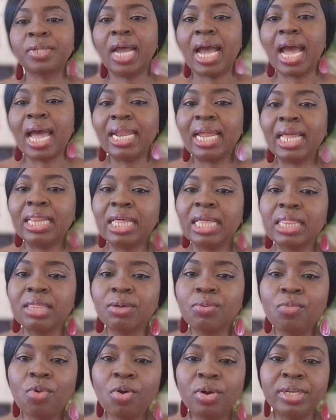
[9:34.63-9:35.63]
And
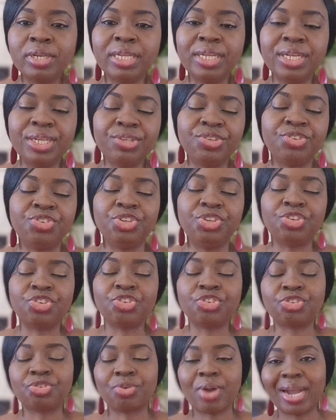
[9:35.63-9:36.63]
another one is
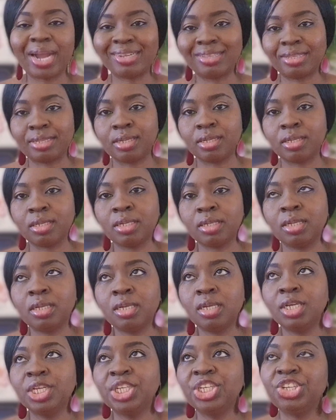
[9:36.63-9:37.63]
distract
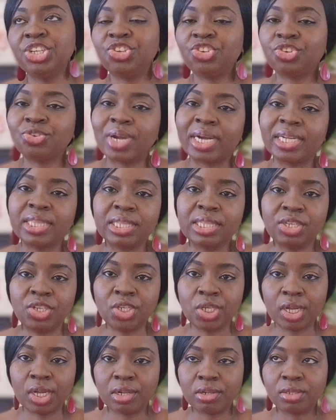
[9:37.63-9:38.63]
the
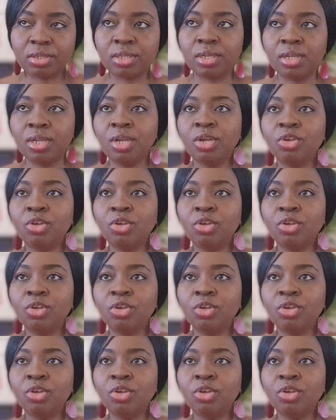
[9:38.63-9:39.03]
child.